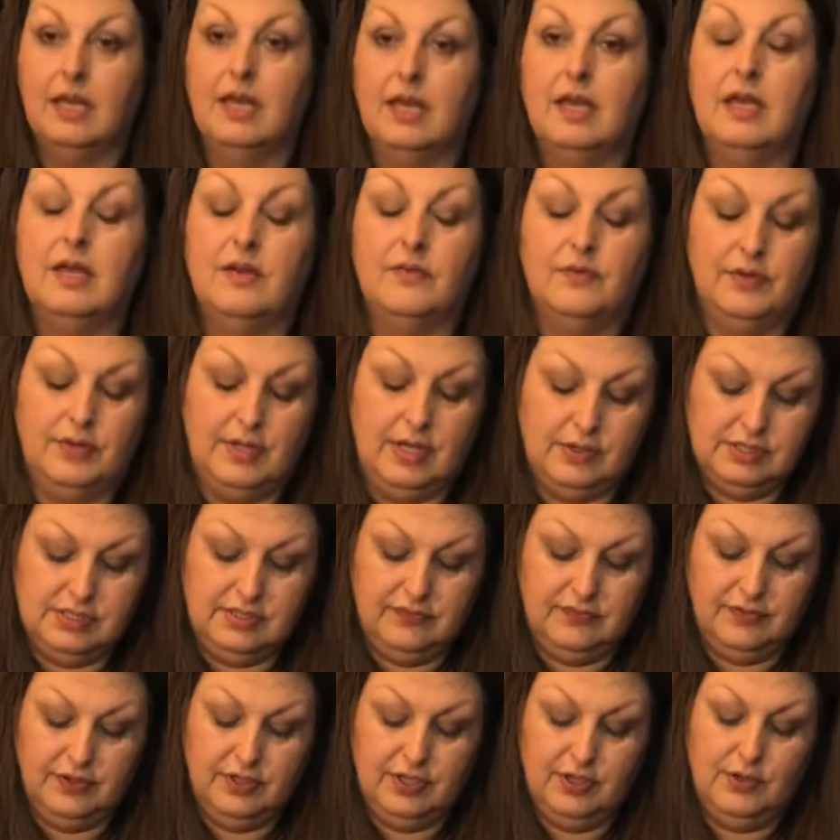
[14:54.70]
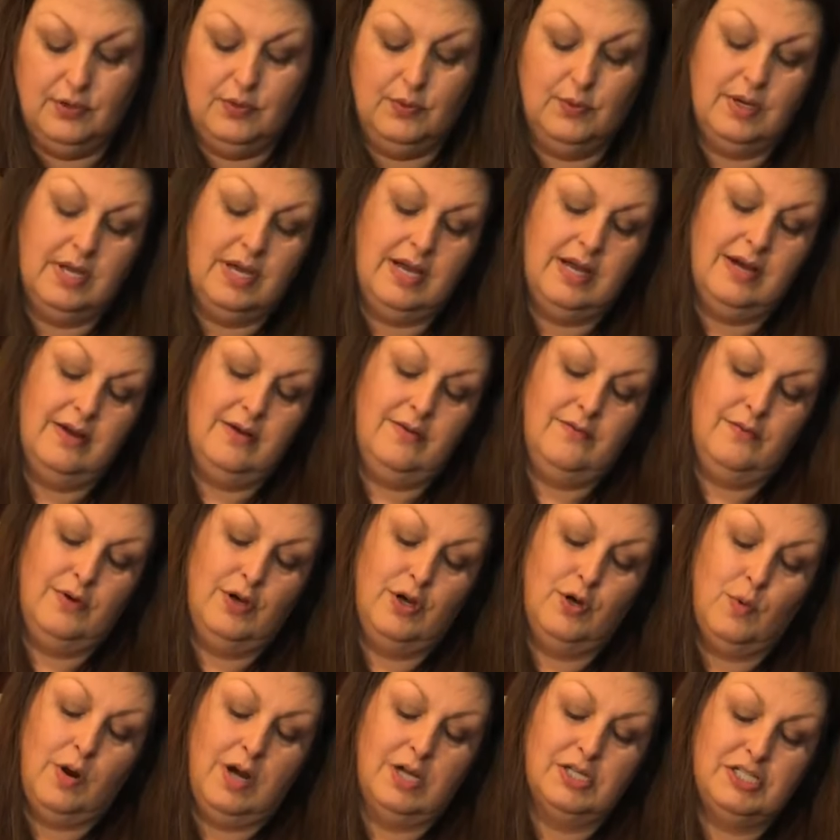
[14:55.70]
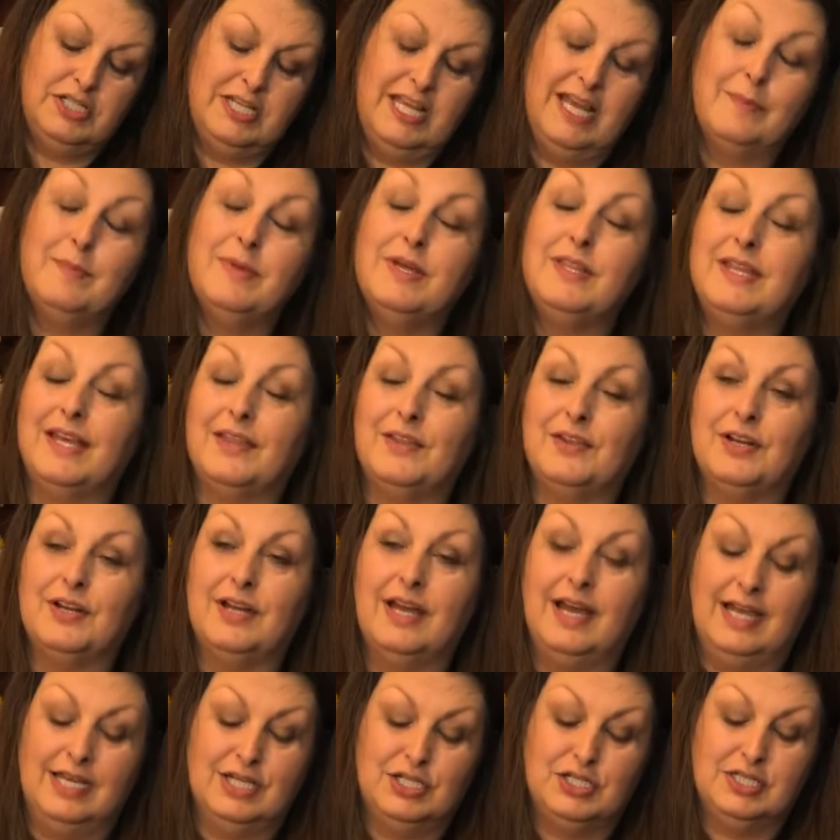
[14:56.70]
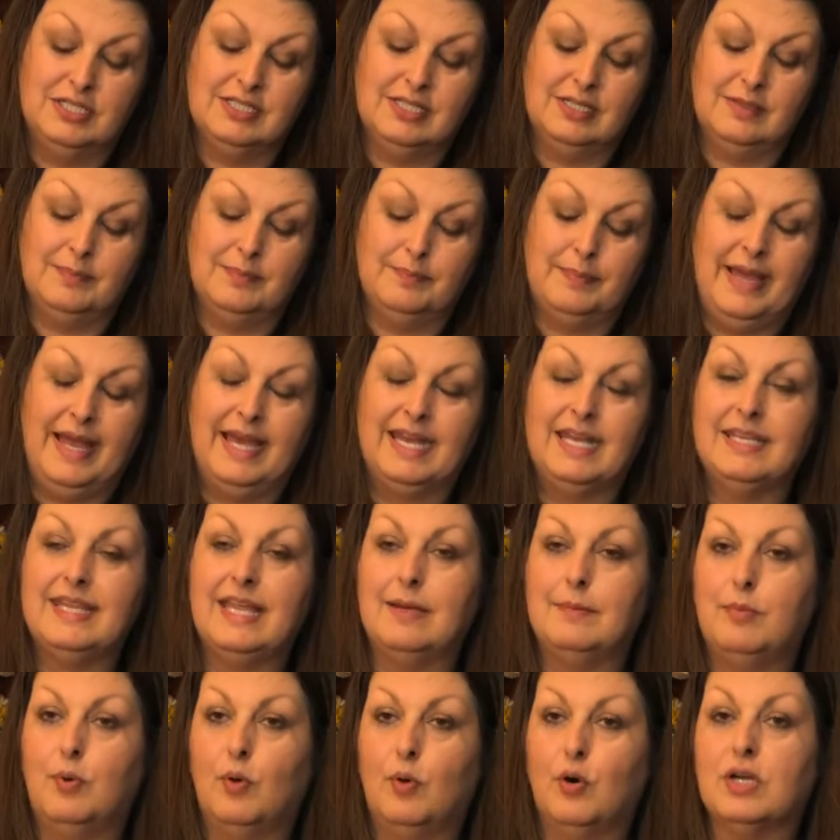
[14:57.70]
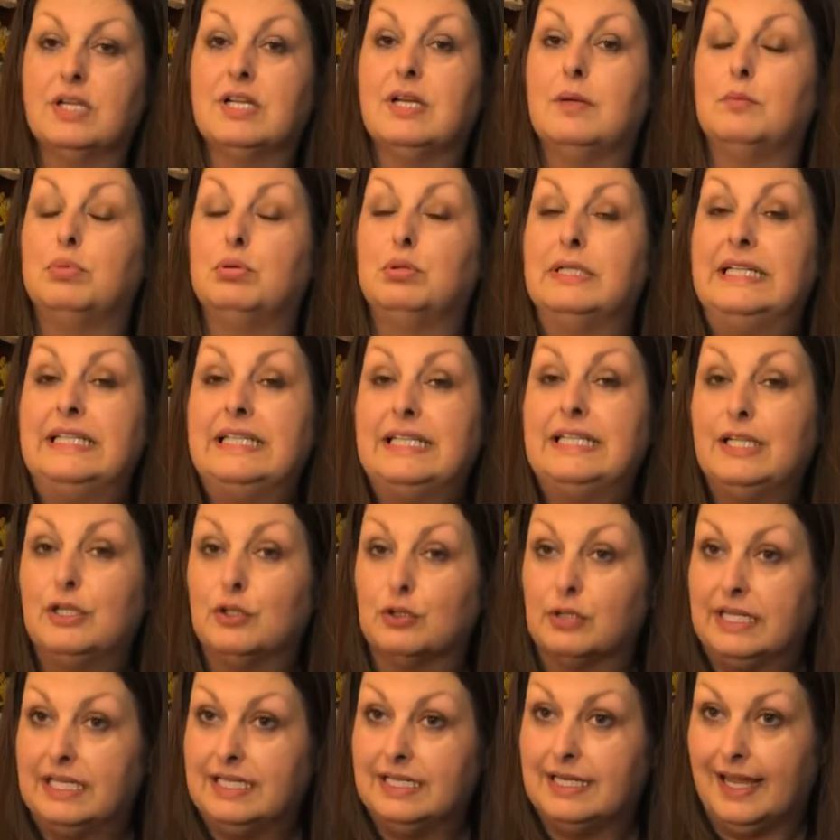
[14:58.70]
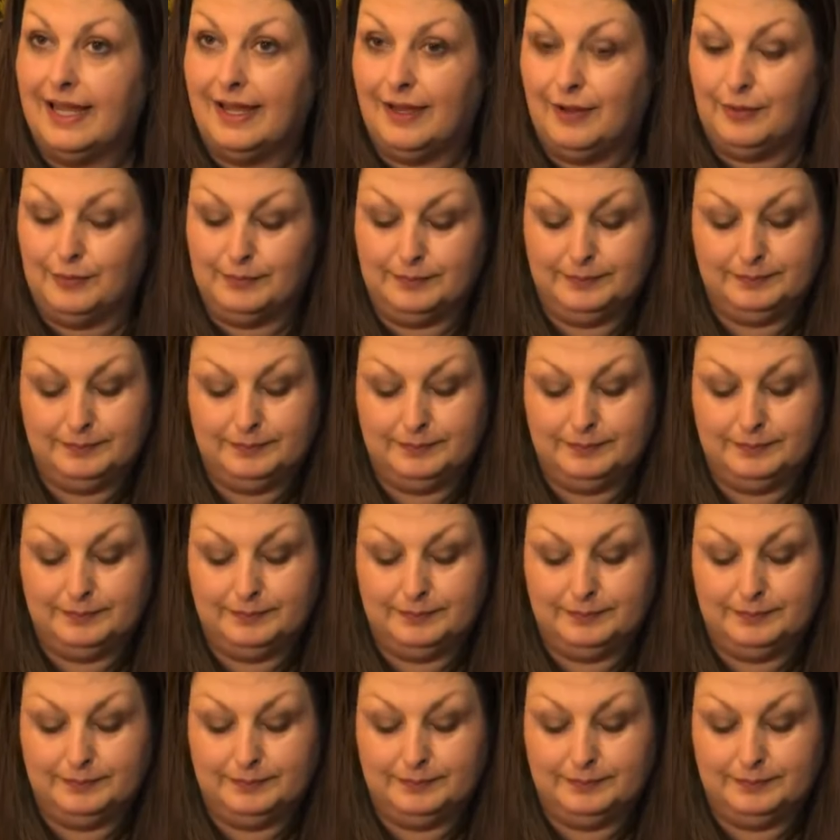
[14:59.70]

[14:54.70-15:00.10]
For those of you who watched Emma the other night, she's painted that board completely green now.